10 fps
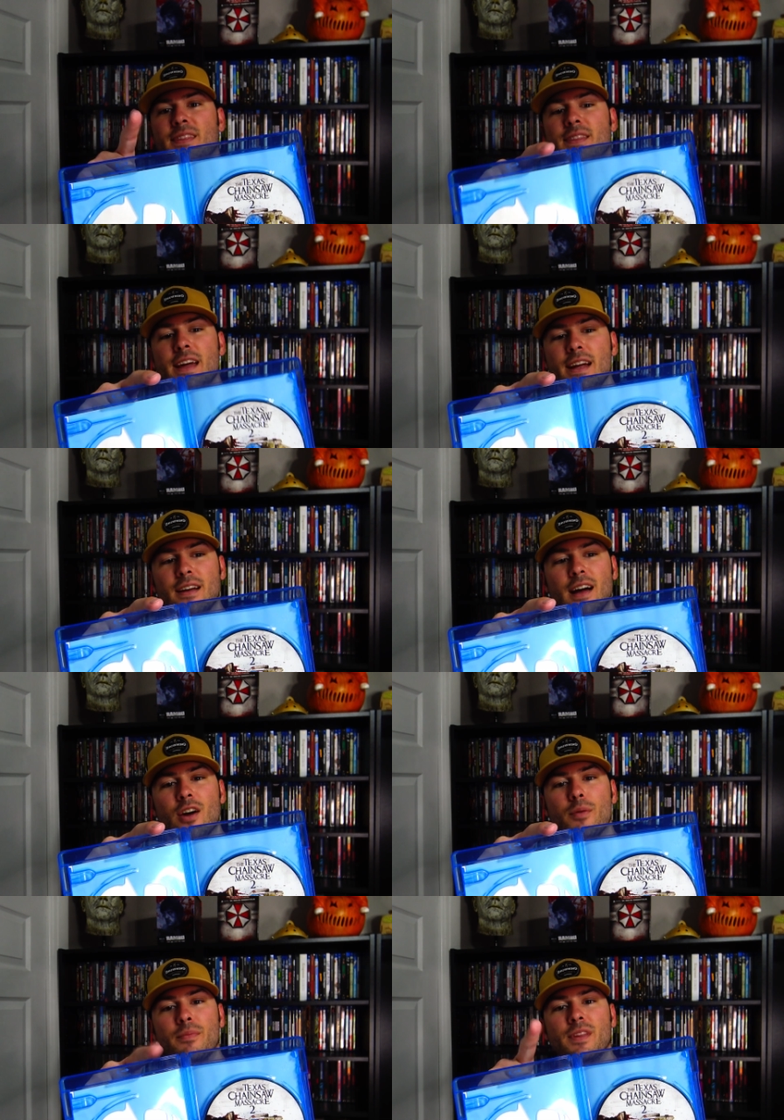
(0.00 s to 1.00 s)
think
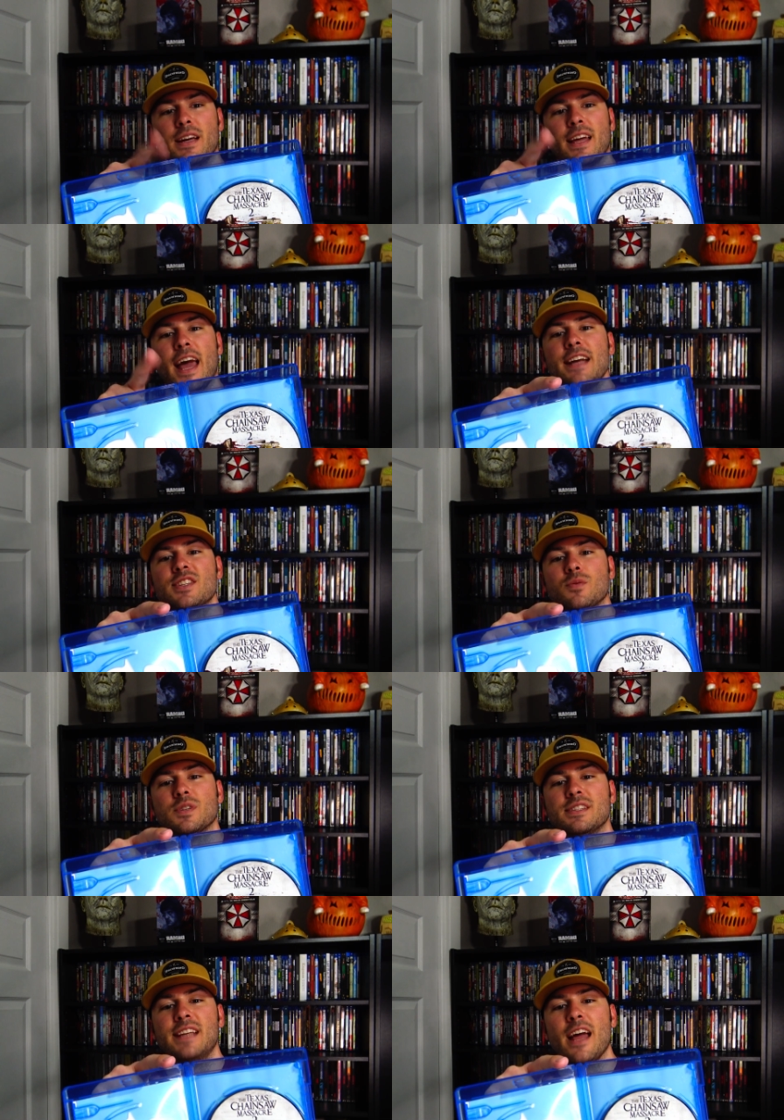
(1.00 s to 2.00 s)
the case
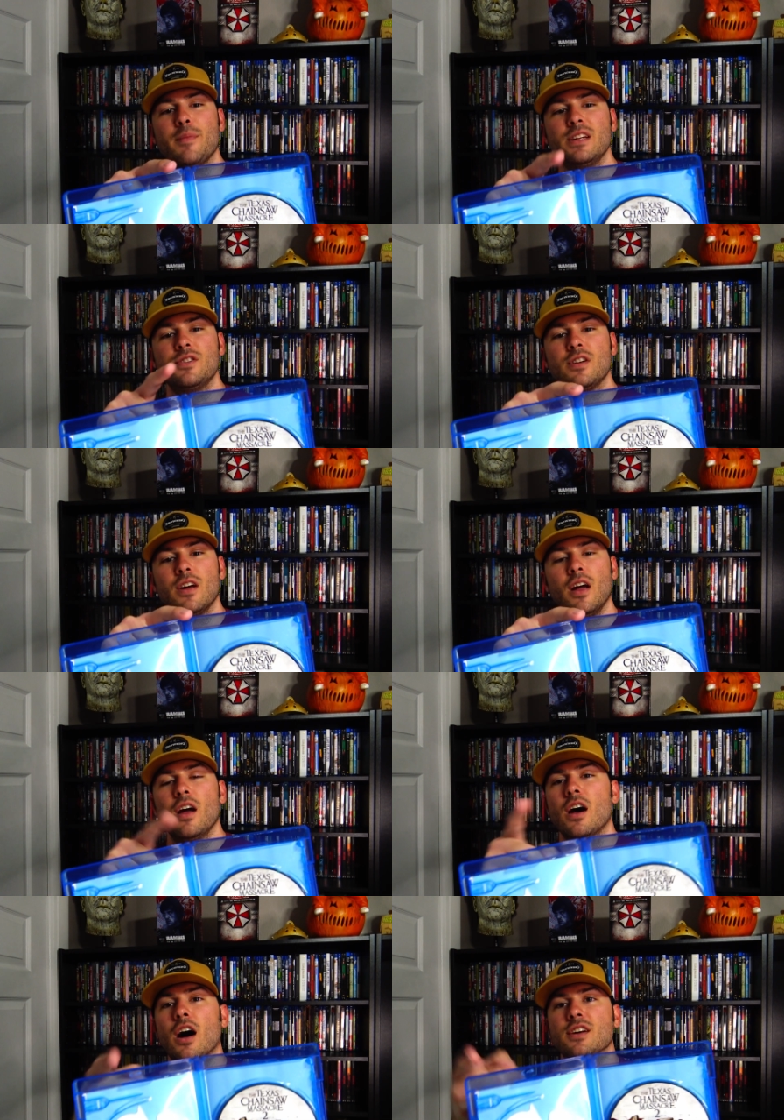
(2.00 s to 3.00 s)
was damaged.
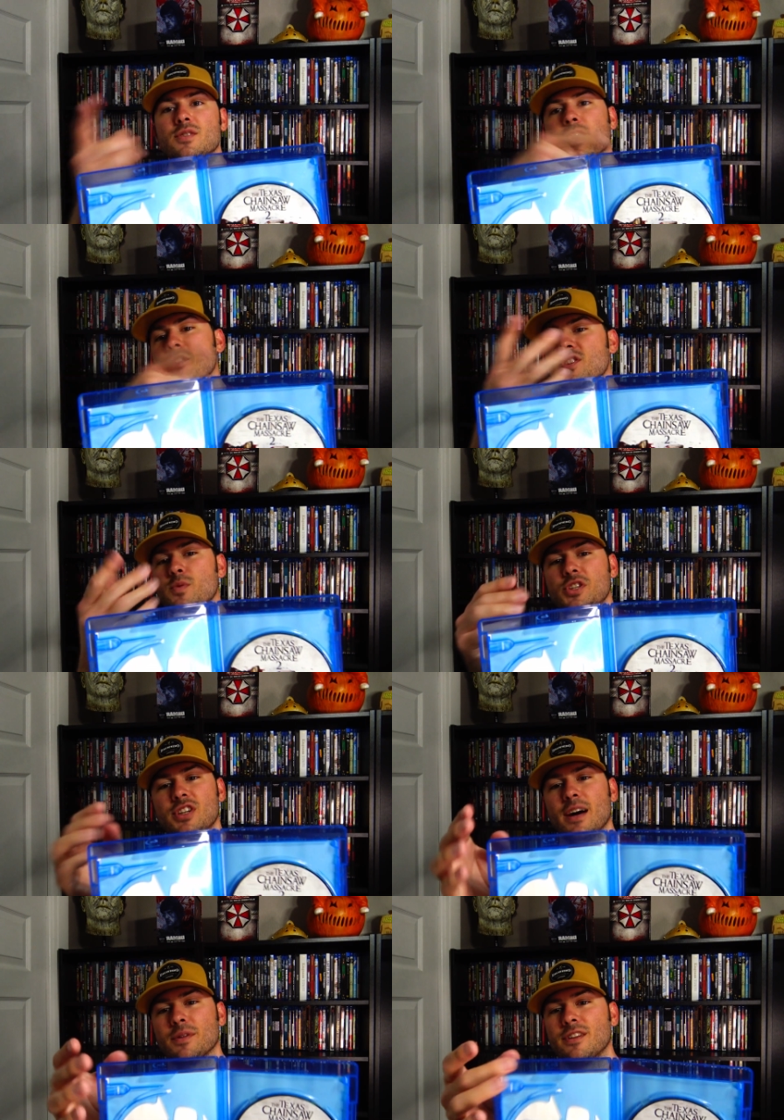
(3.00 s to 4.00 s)
So I just switched
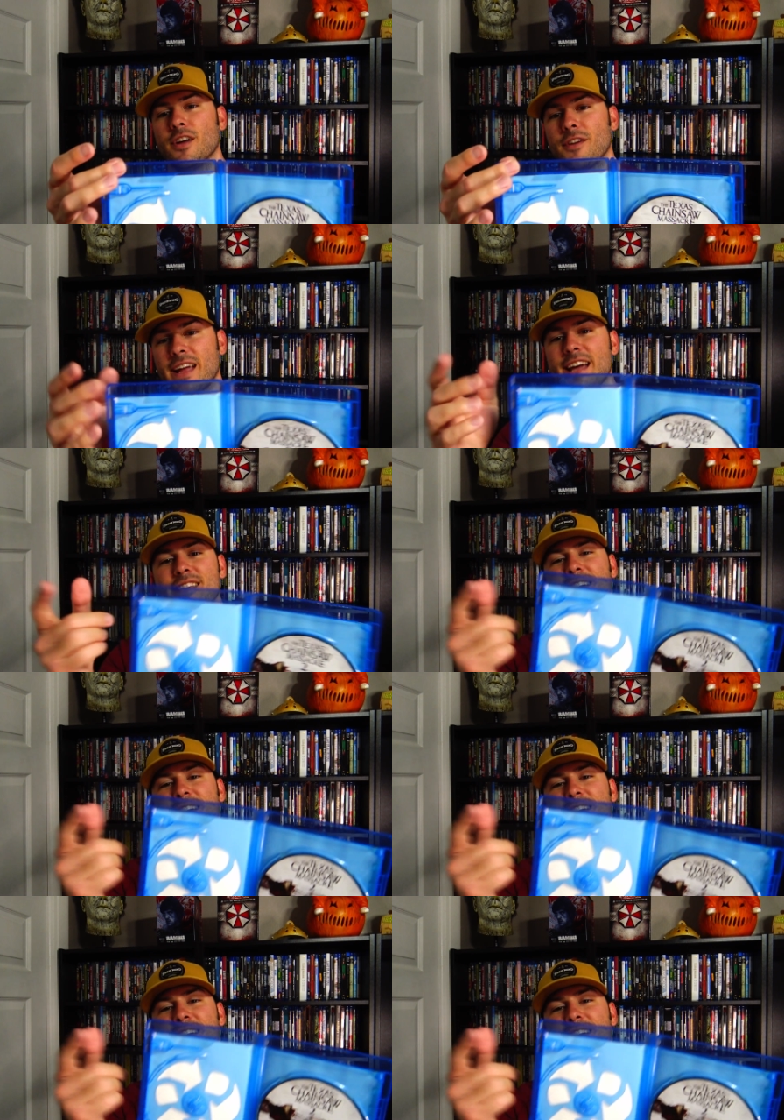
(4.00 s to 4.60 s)
it out with another case,